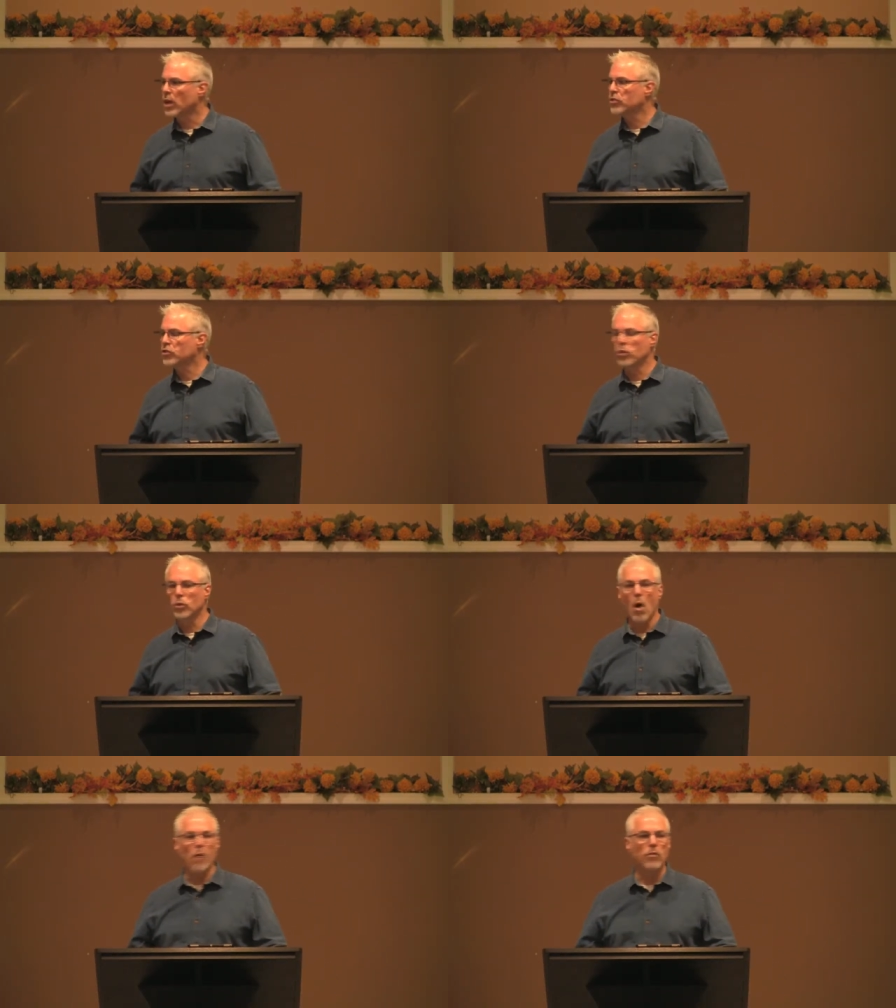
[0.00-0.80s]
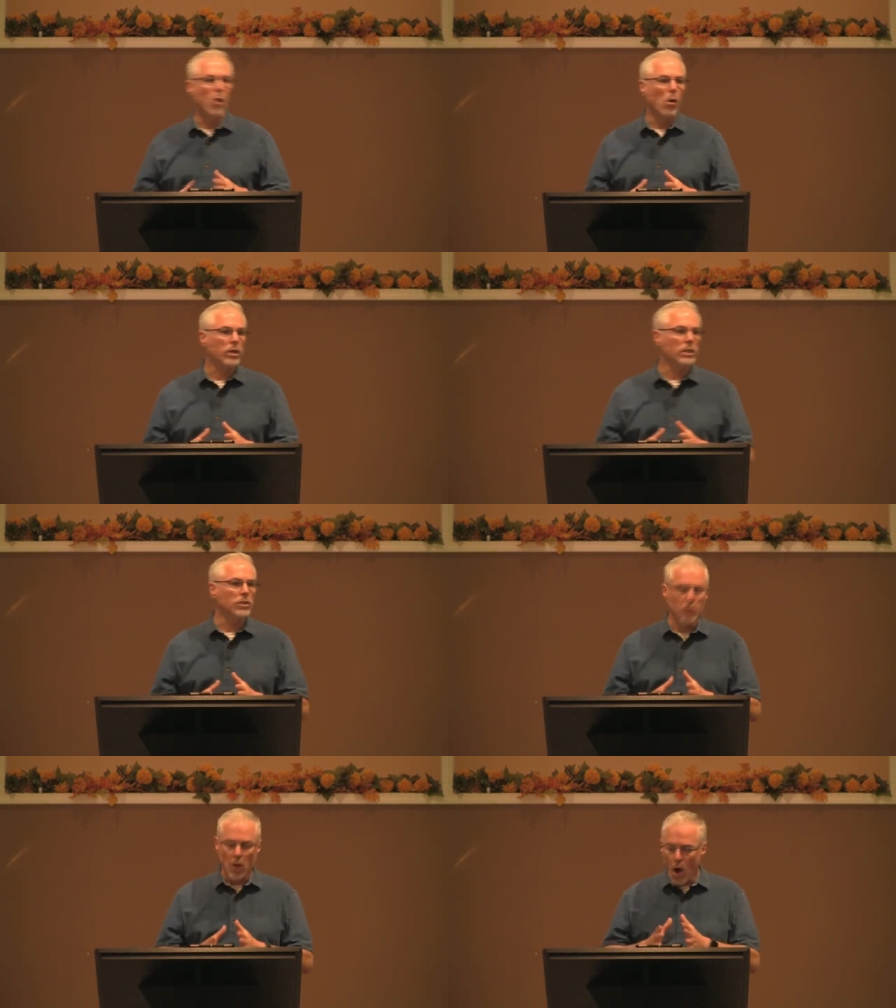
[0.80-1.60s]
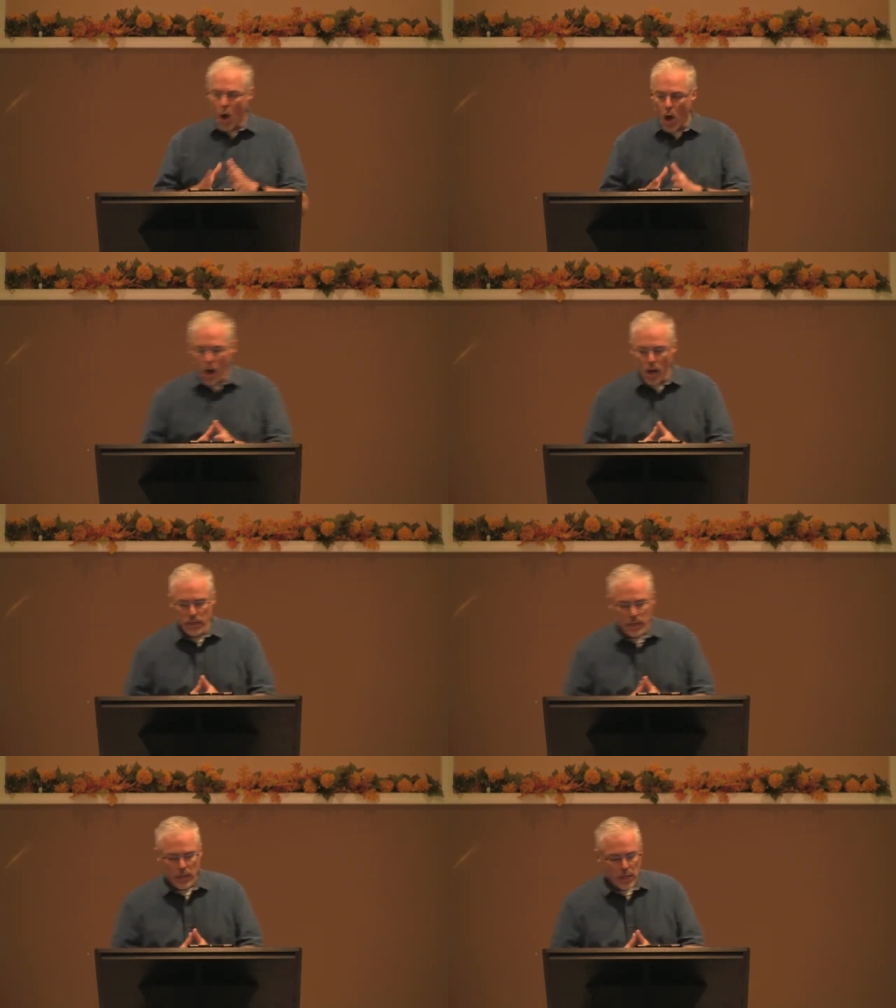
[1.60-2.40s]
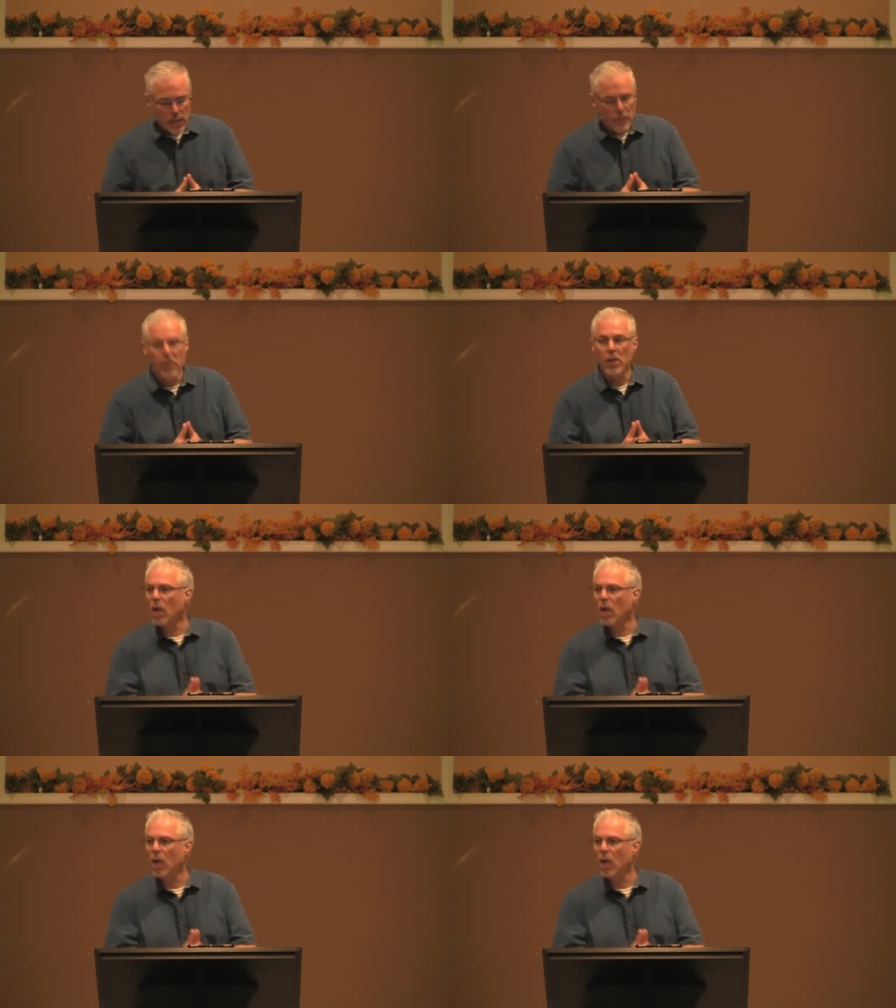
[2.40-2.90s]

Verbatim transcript: us to focus on the